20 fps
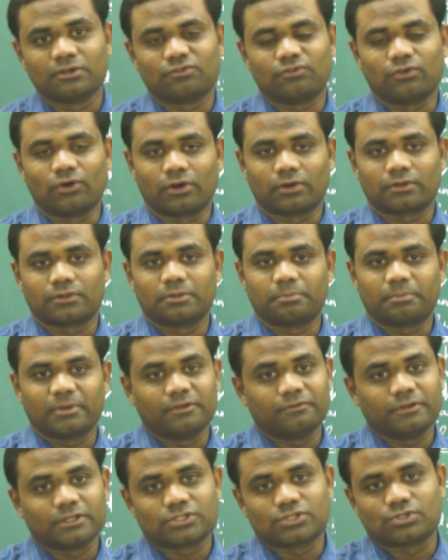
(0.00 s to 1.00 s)
for the
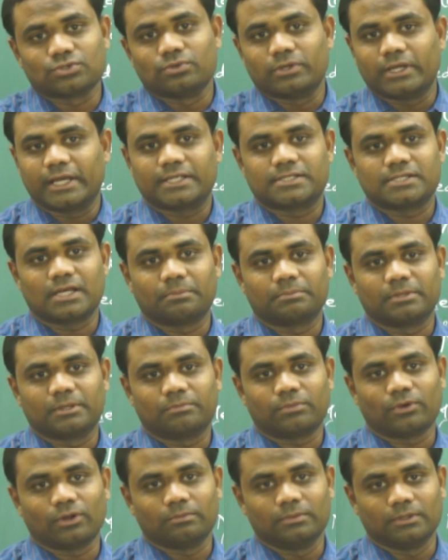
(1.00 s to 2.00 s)
previous two example
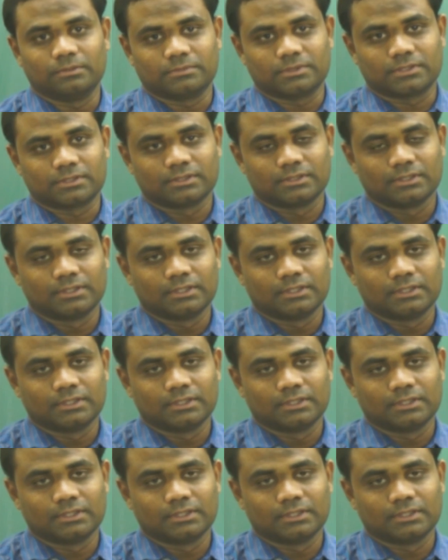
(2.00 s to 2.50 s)
problems,